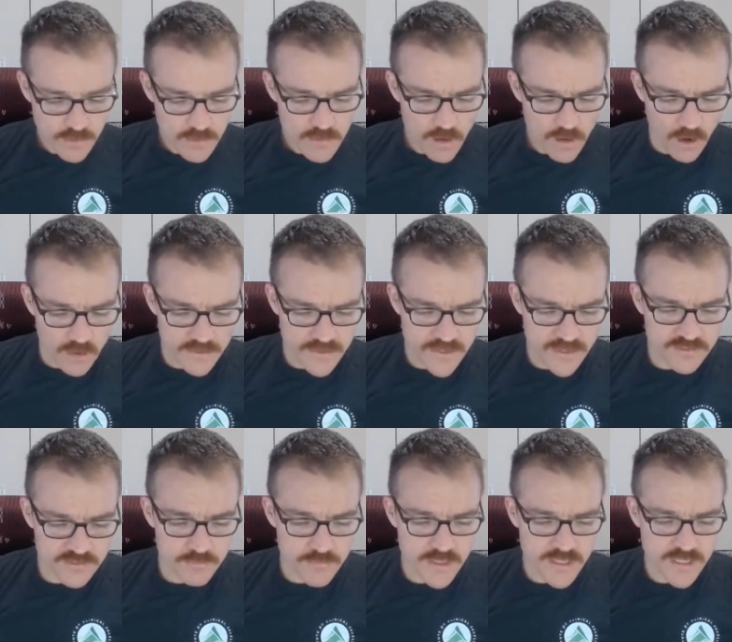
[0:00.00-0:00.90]
our
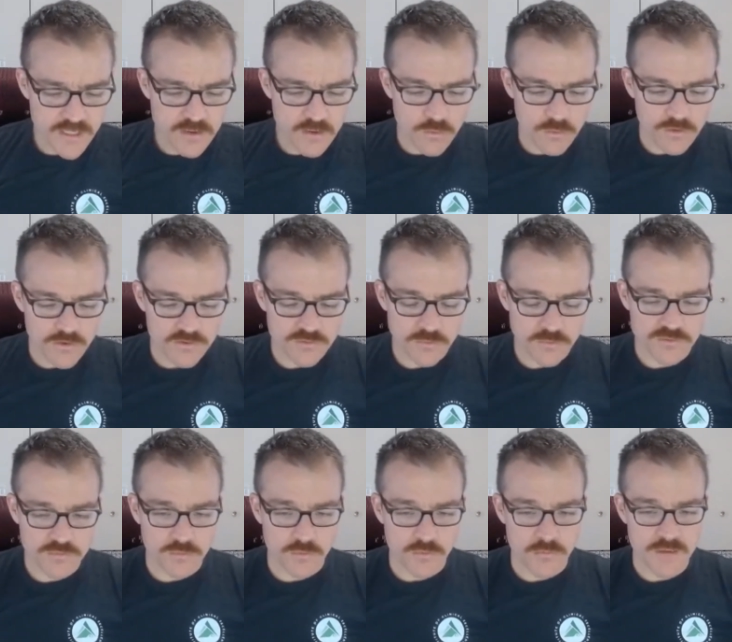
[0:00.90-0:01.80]
next mini course,
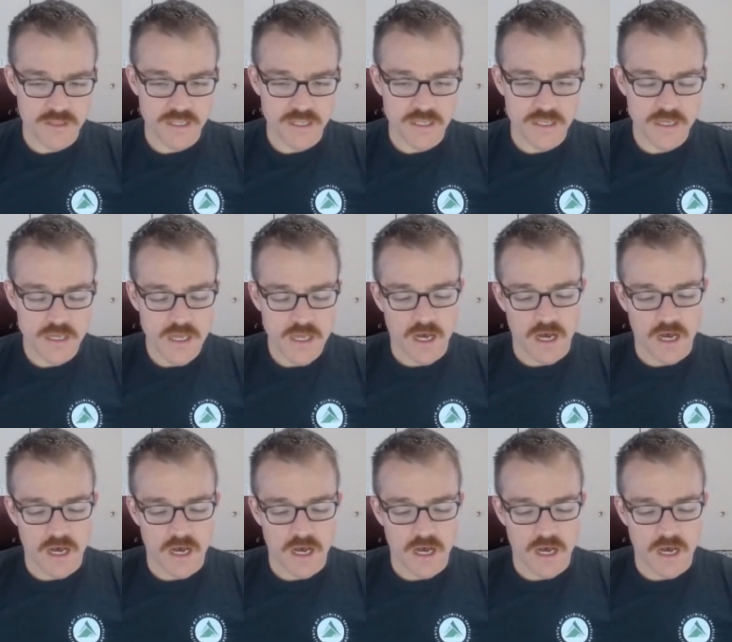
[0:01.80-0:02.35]
which will be